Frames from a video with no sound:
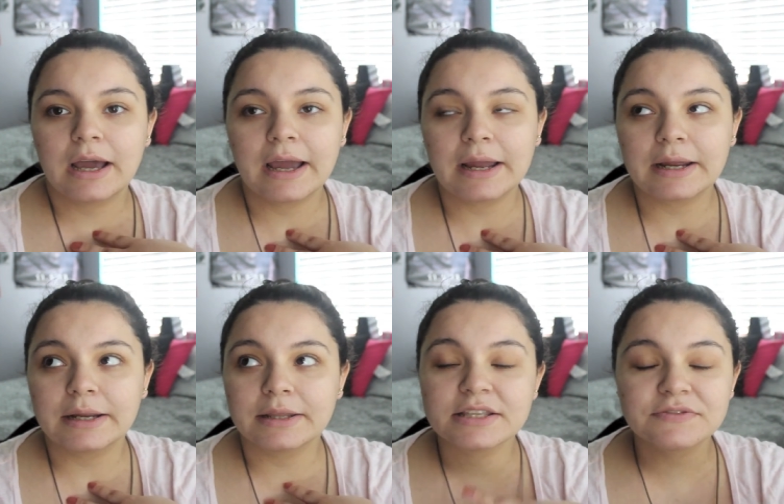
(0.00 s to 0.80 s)

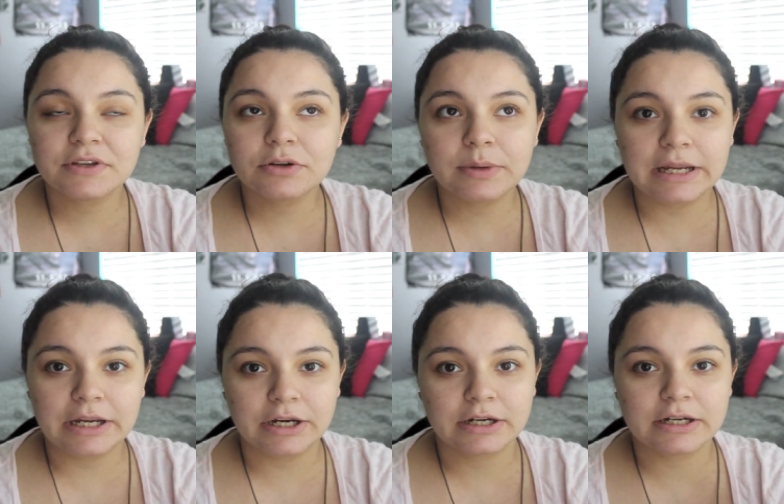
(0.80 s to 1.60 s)
I, this video right
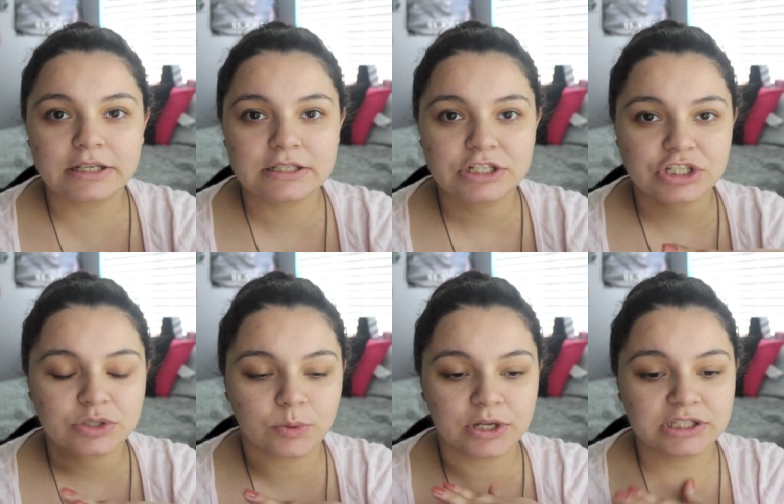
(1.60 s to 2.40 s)
here is just
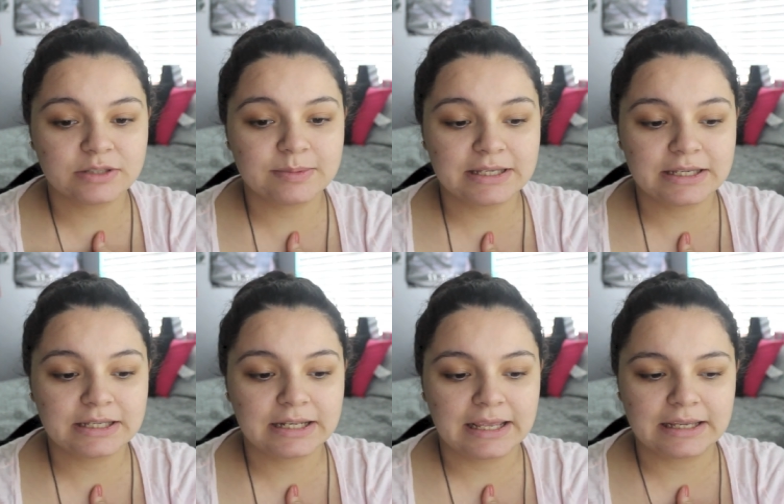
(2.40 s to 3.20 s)
going to
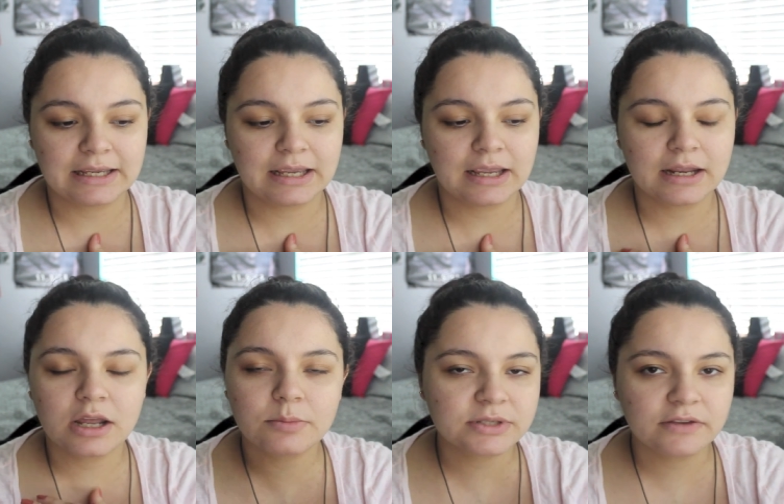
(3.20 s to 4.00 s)
be like an
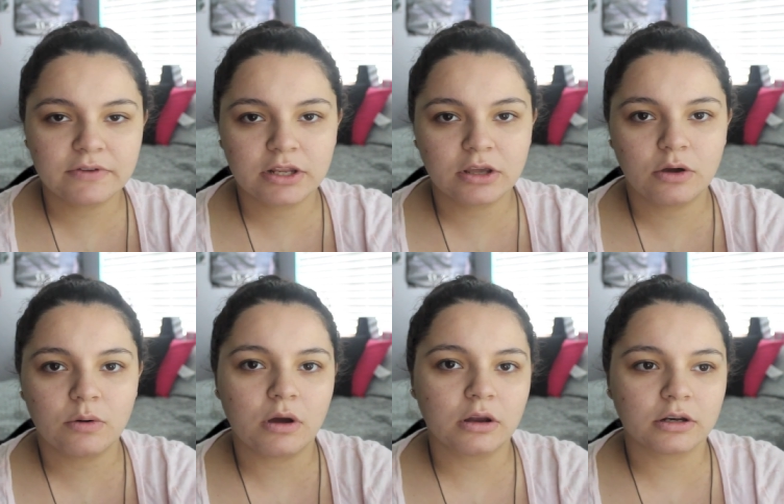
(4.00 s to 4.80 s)
update video
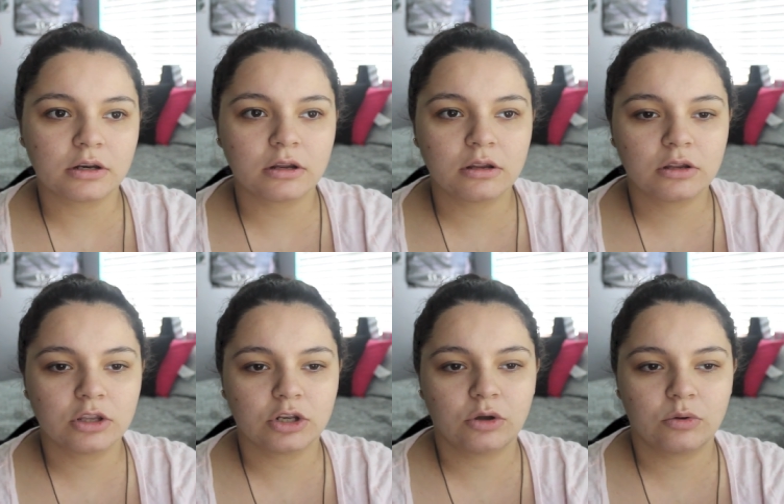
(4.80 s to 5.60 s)
on,
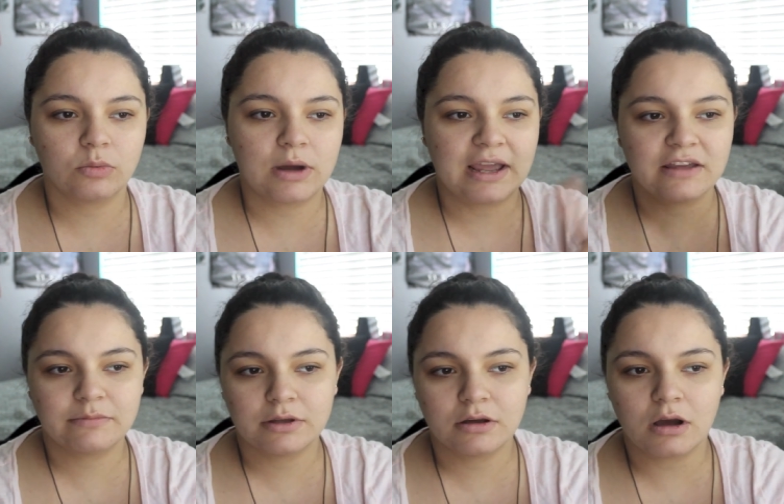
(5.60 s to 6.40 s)
you know, why
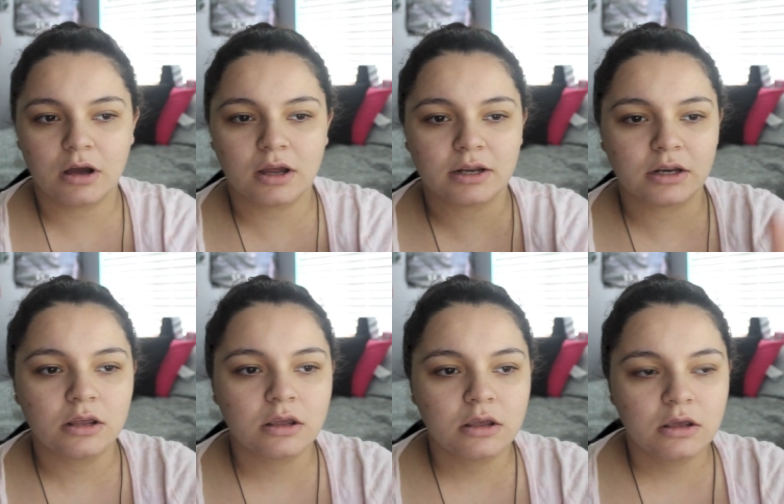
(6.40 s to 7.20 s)
I've been gone,
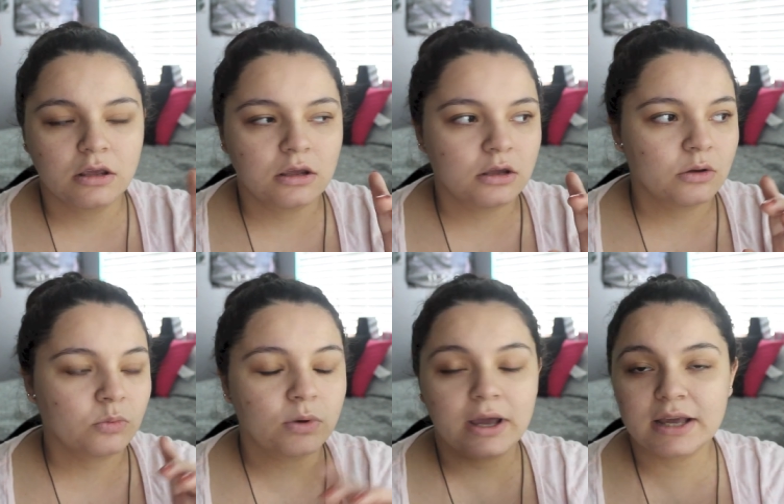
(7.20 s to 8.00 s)

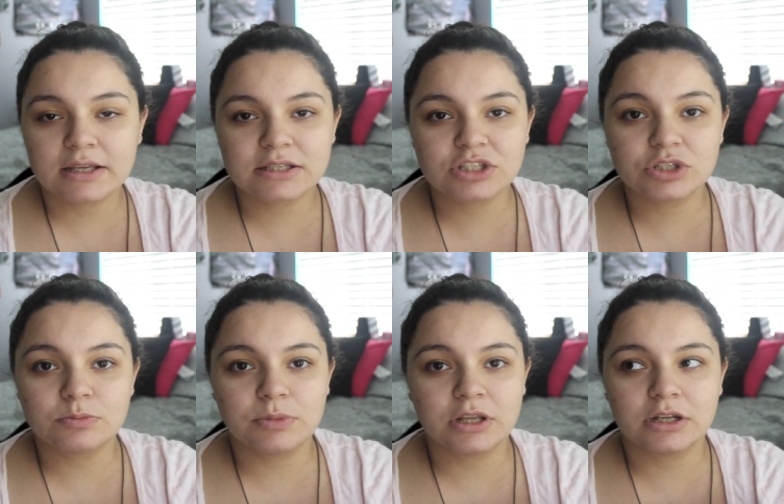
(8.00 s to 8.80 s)
what has
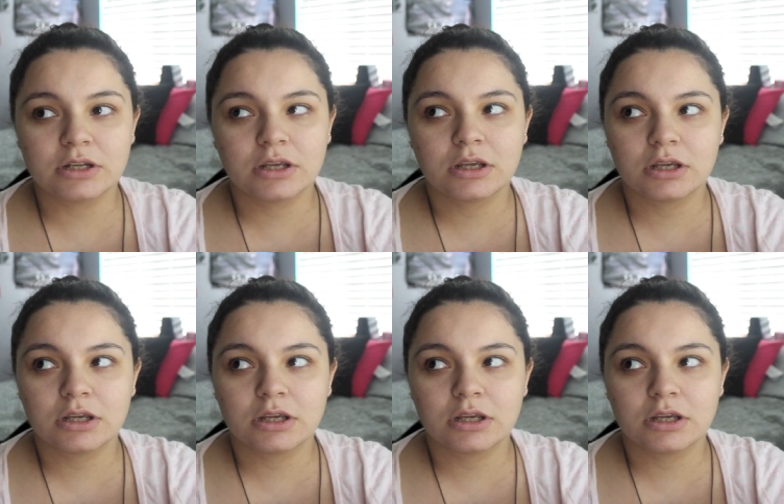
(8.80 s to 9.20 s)
been,